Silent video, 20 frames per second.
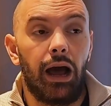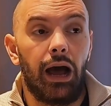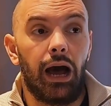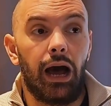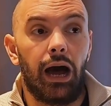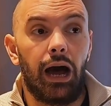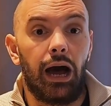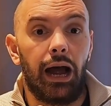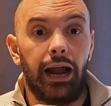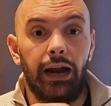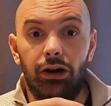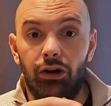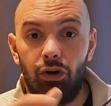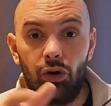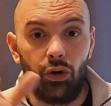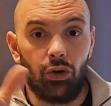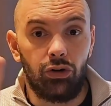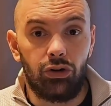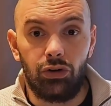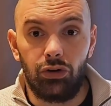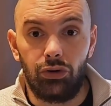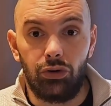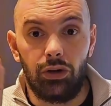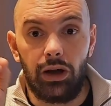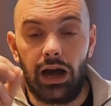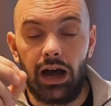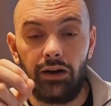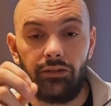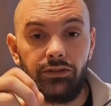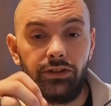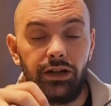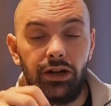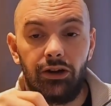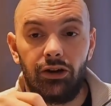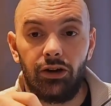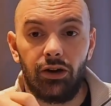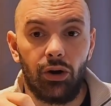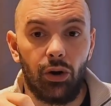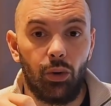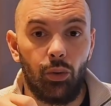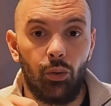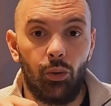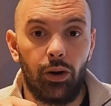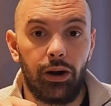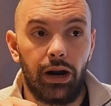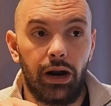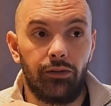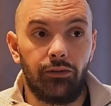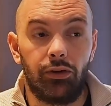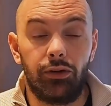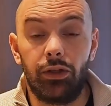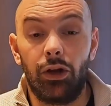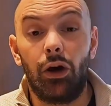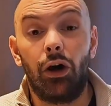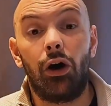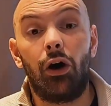and go to have dinner or whatever,